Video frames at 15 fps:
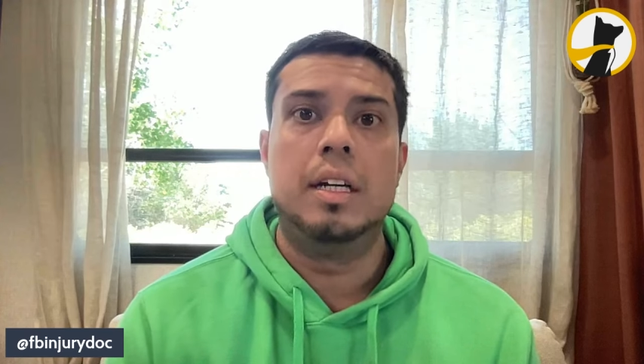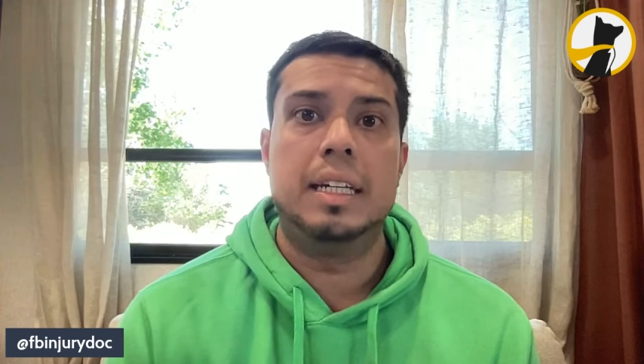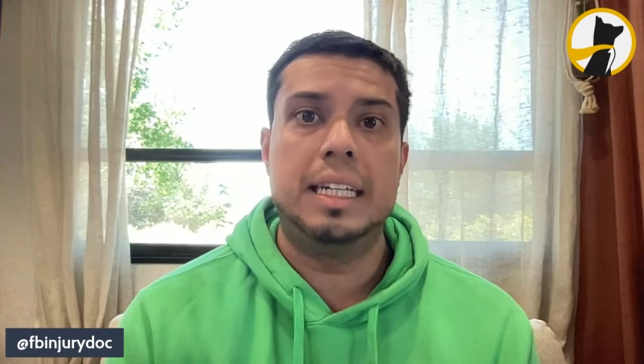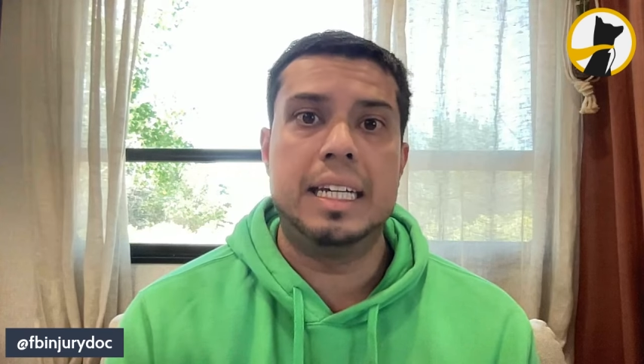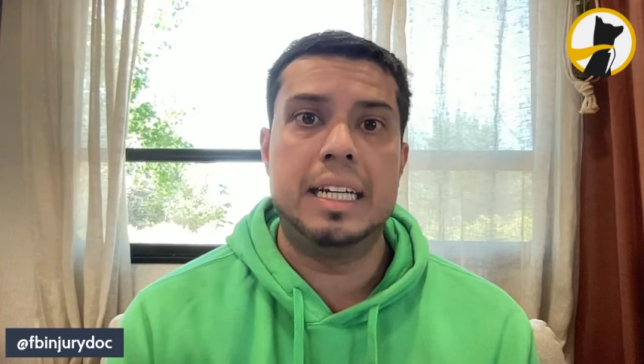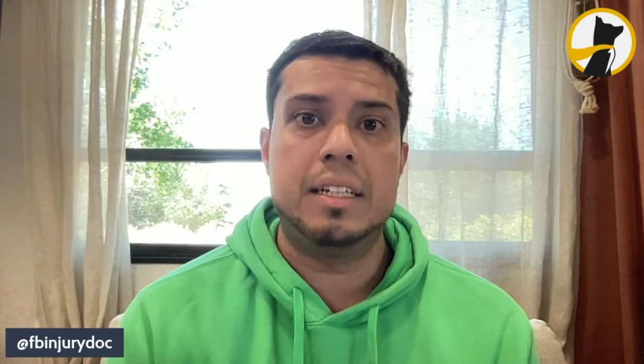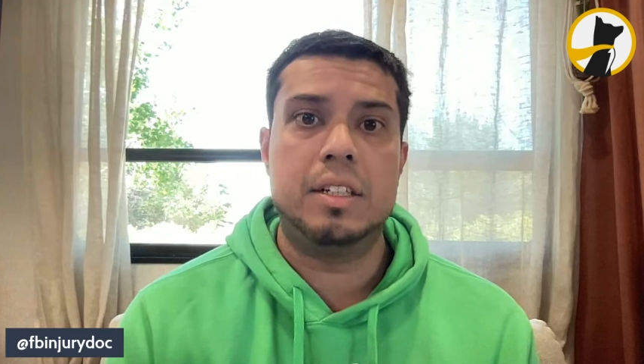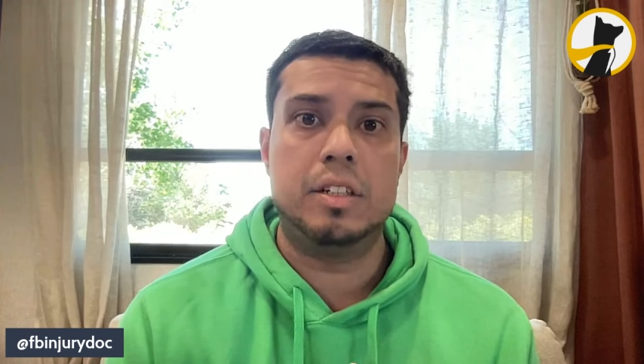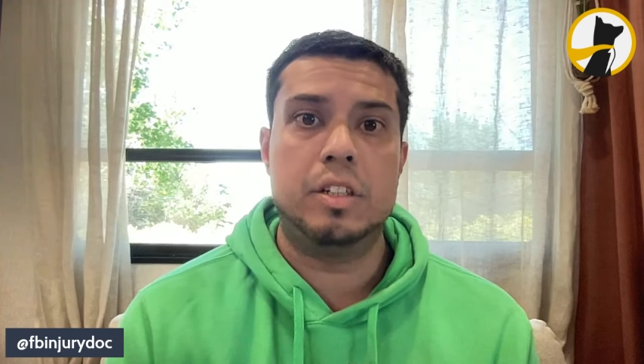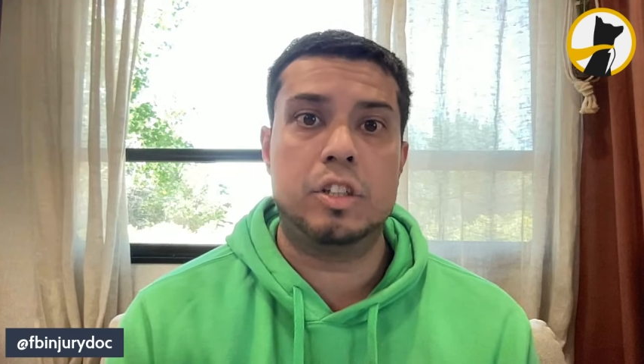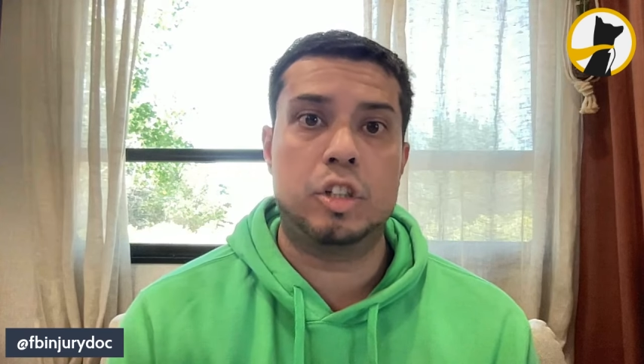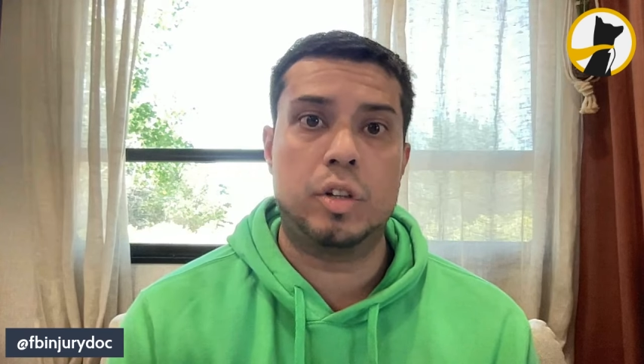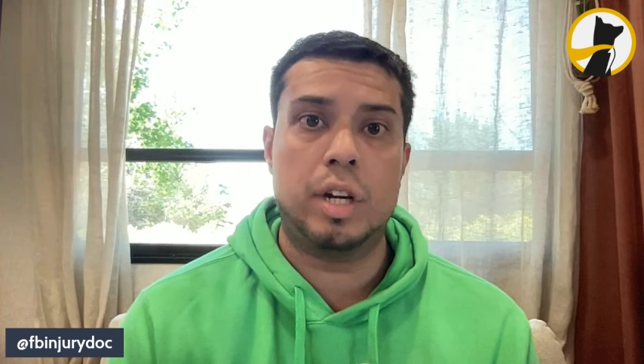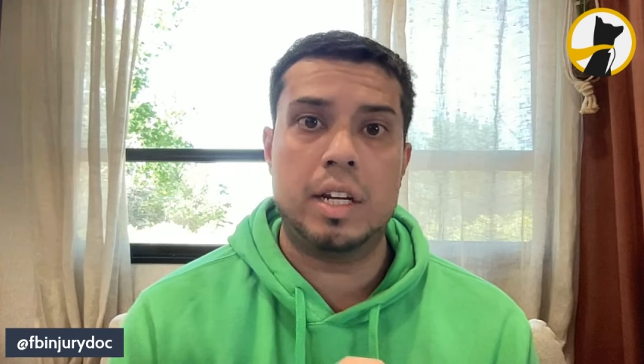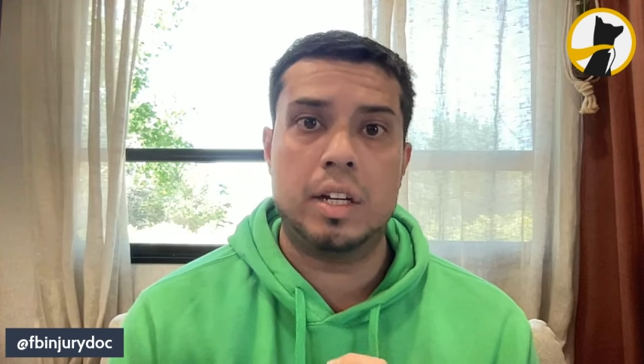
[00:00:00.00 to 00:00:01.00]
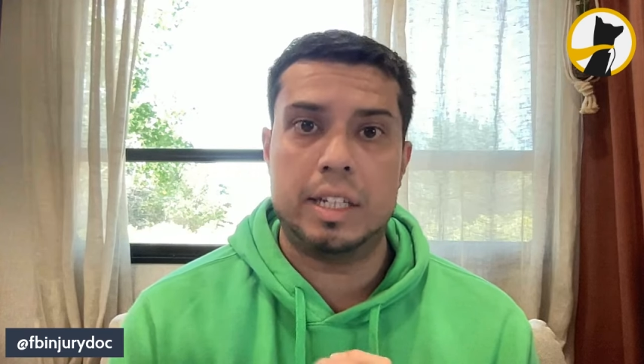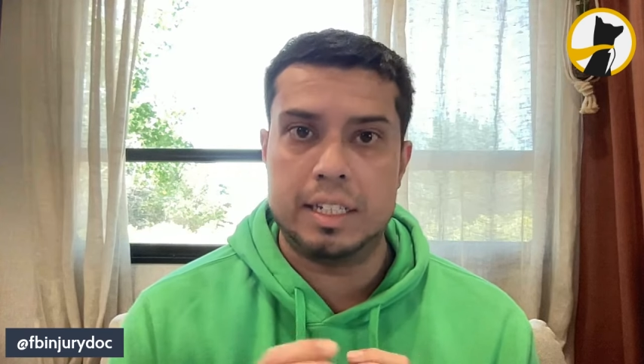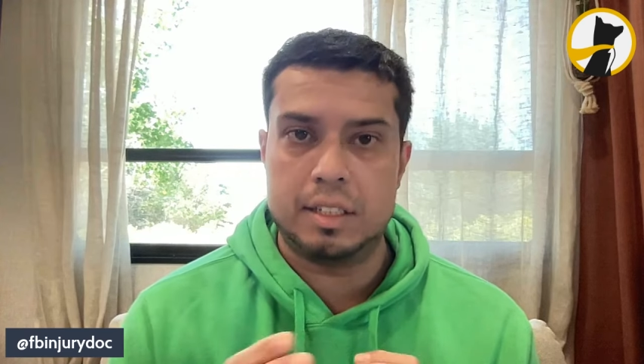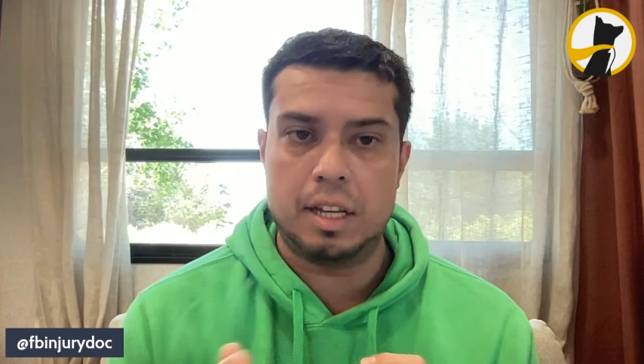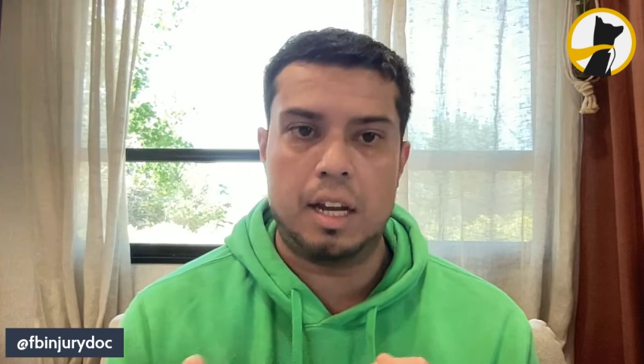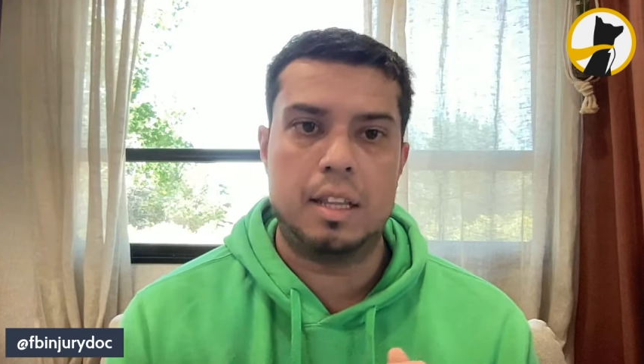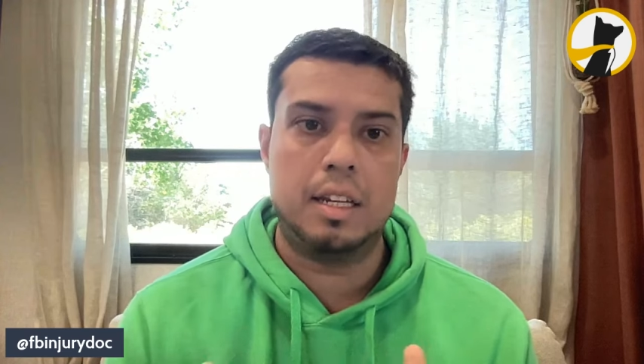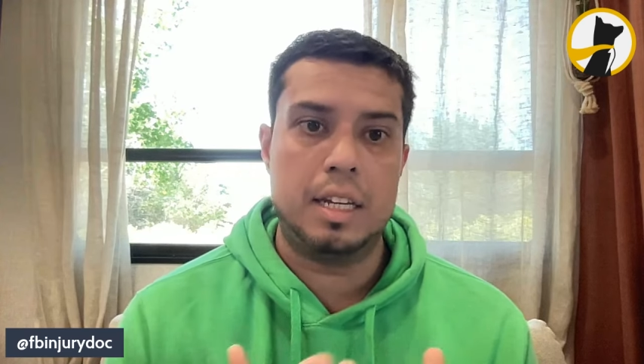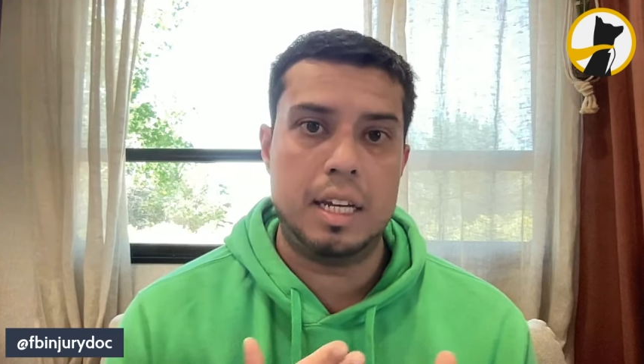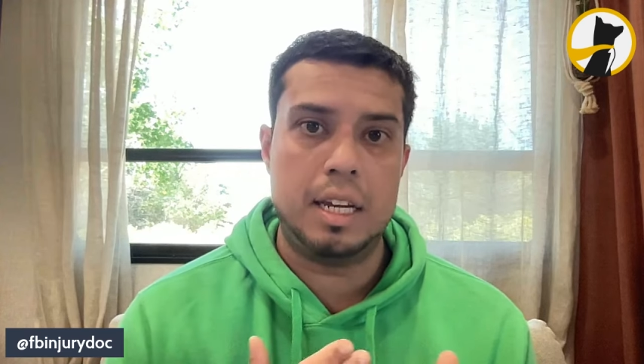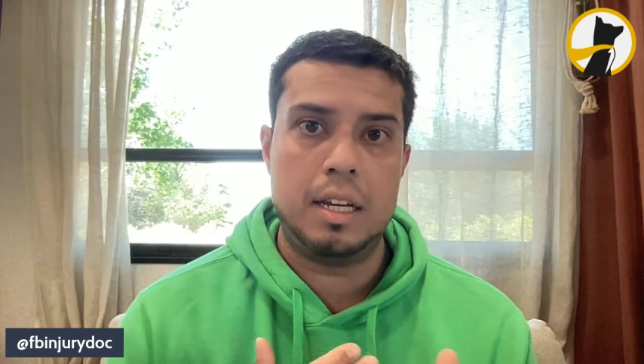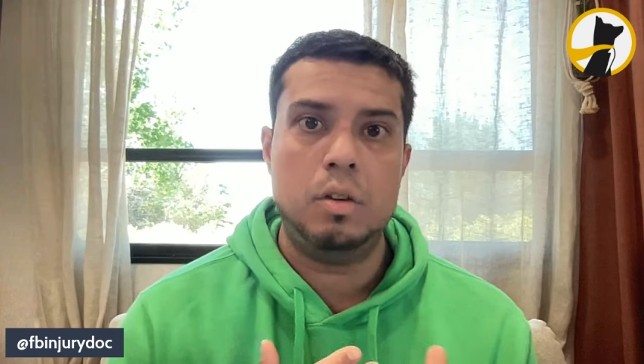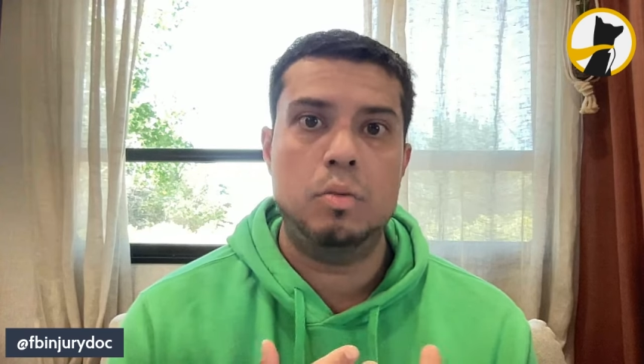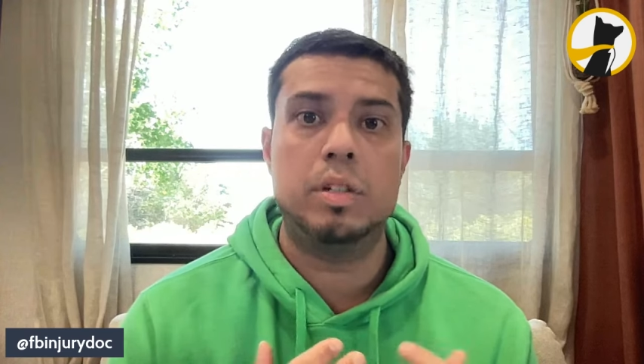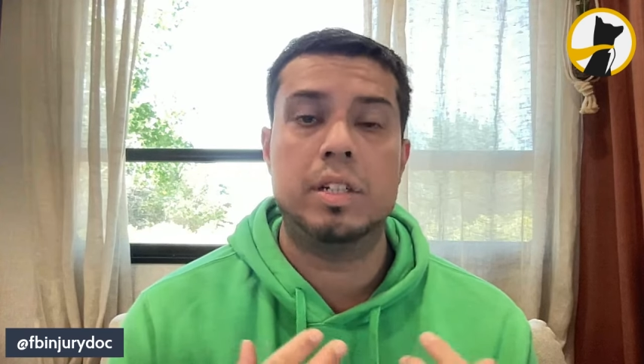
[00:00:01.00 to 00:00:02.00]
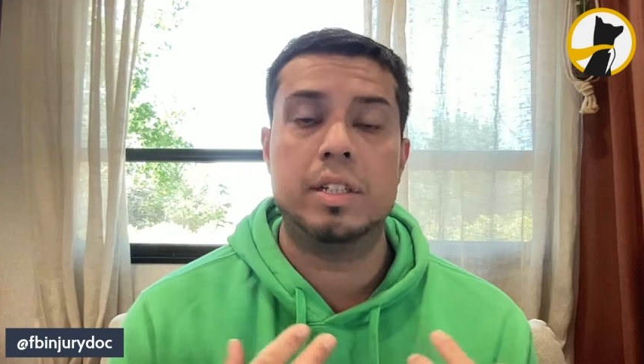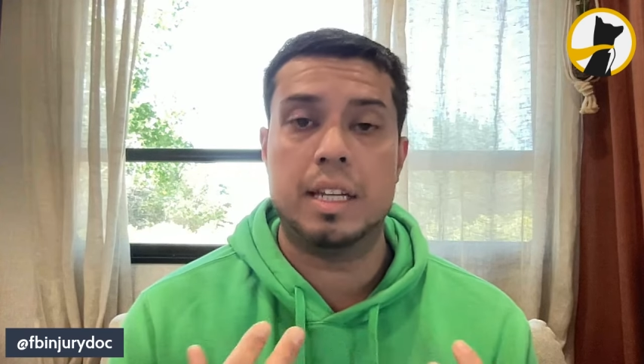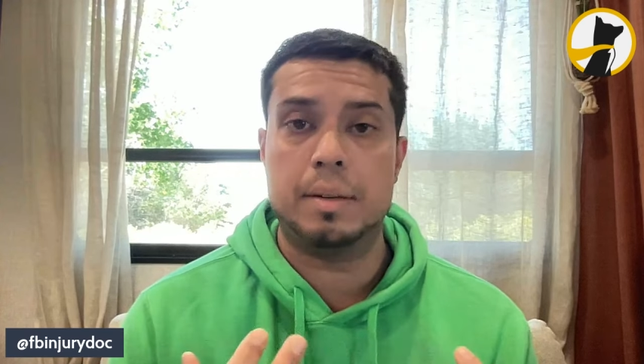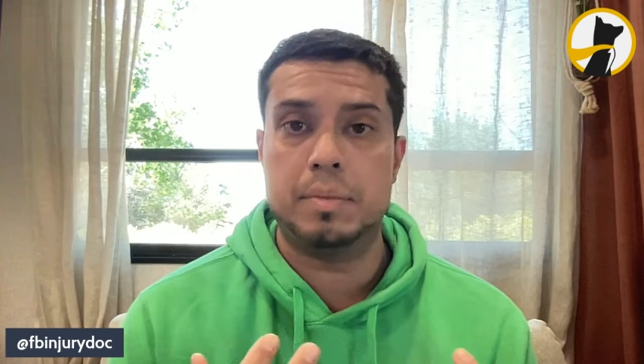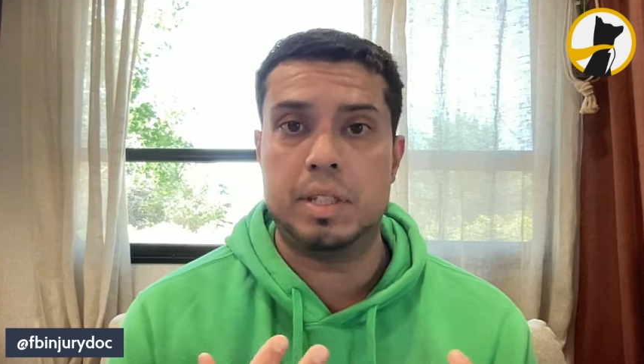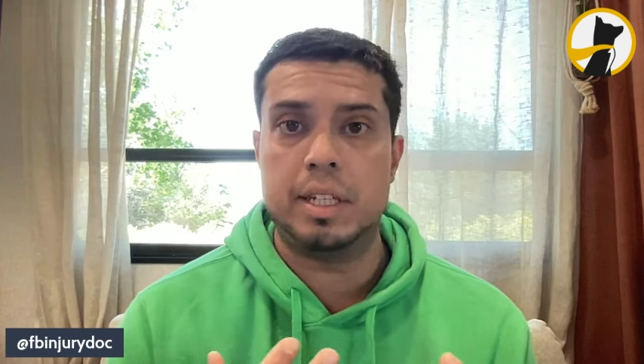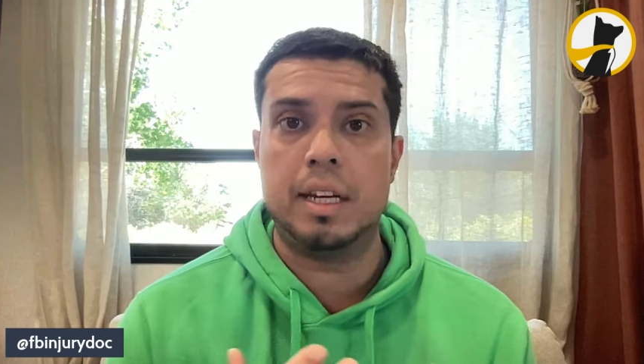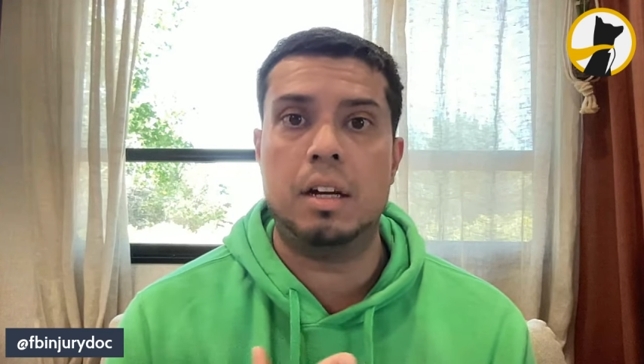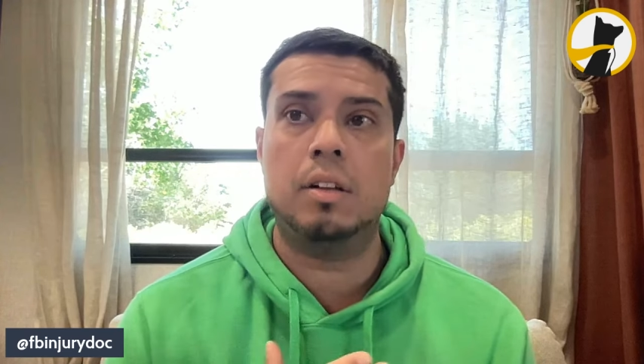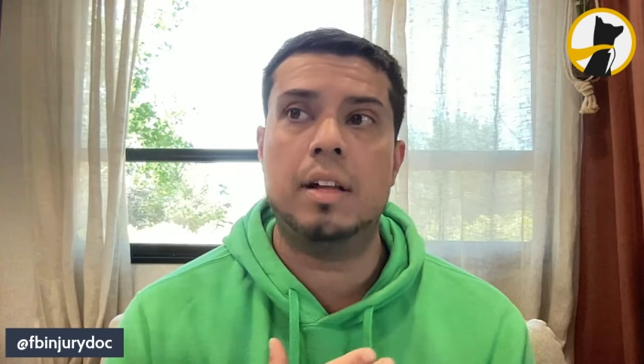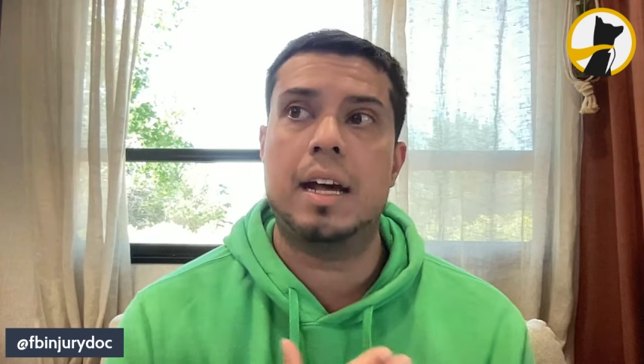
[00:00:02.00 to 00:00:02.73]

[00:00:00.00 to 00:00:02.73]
get a strain on the inside of the knee, which is the MCL.